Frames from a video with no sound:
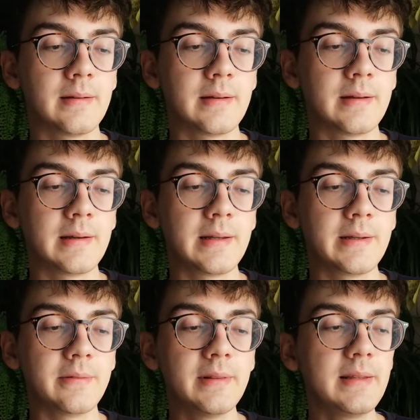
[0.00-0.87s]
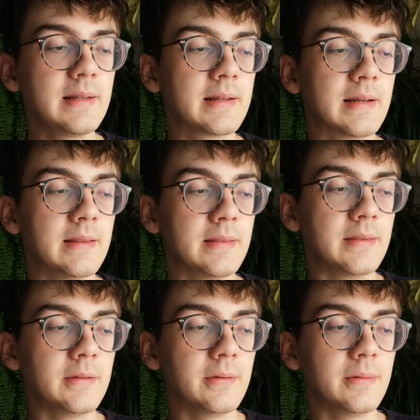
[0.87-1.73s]
I only get
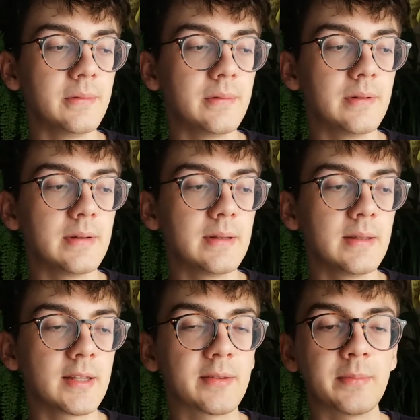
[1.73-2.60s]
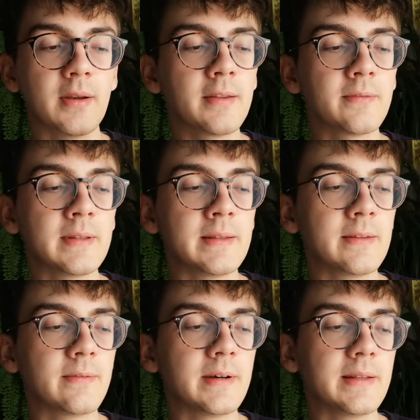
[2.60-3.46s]
to experience with
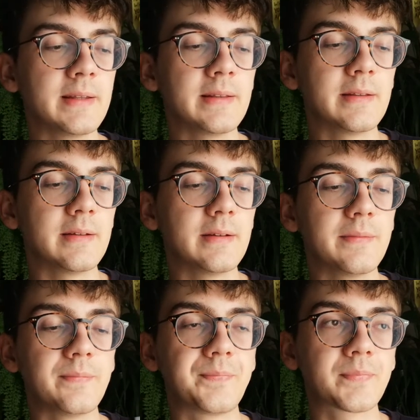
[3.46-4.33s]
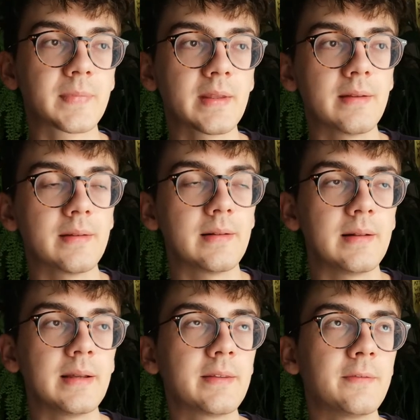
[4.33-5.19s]
this one in the
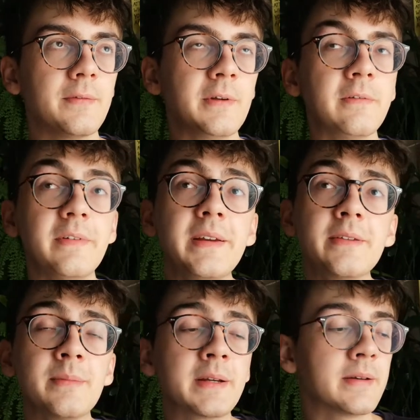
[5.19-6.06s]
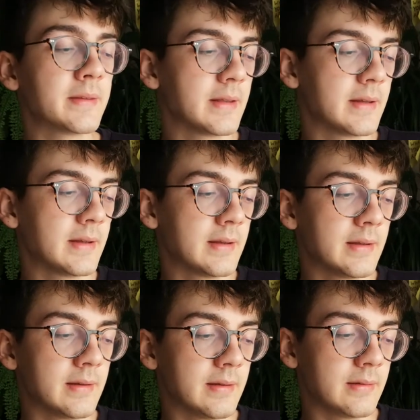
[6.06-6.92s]
last few weeks, because
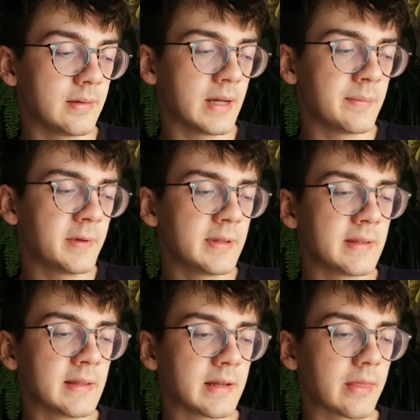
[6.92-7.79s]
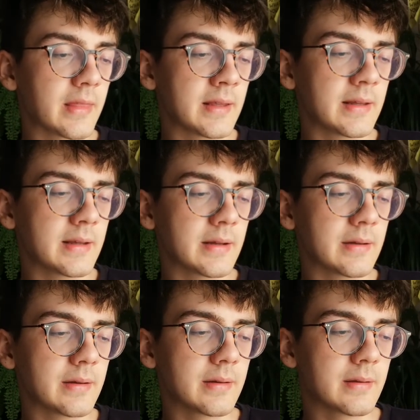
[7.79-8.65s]
I bought it in, I think,
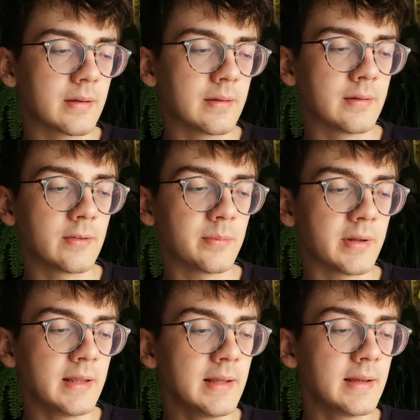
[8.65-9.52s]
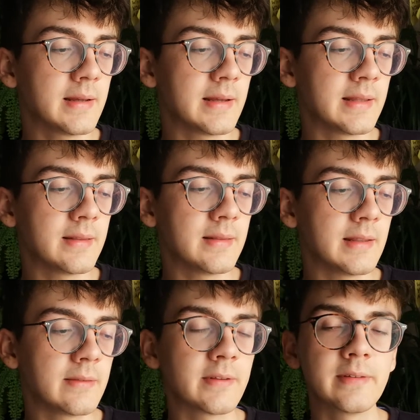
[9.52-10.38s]
spring, and
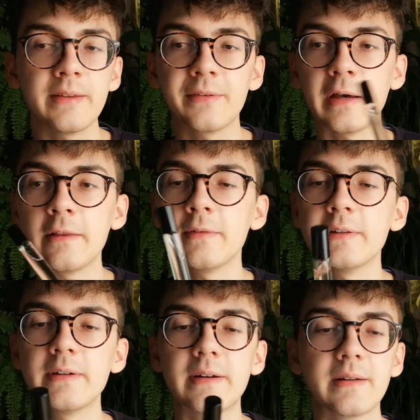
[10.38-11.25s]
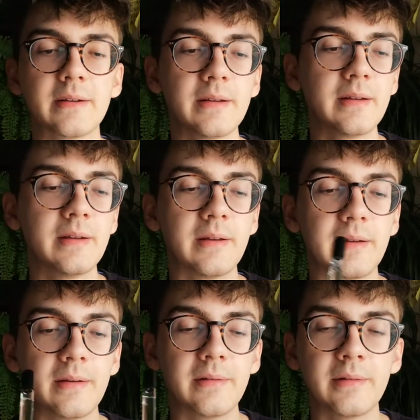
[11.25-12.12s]
it was just hot weather
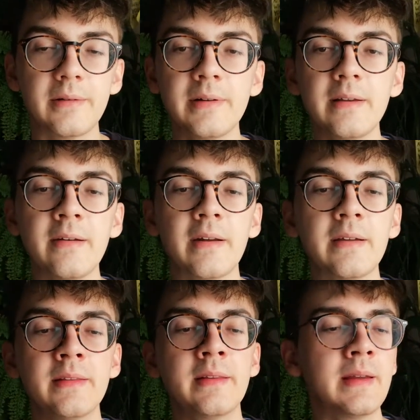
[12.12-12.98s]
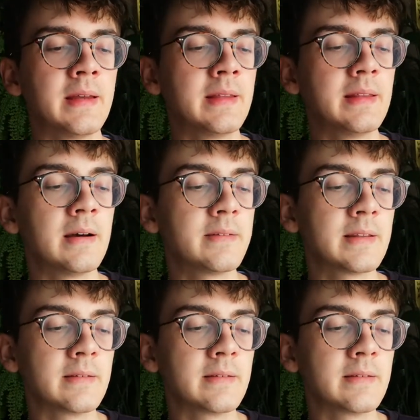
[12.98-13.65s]
all year round, and now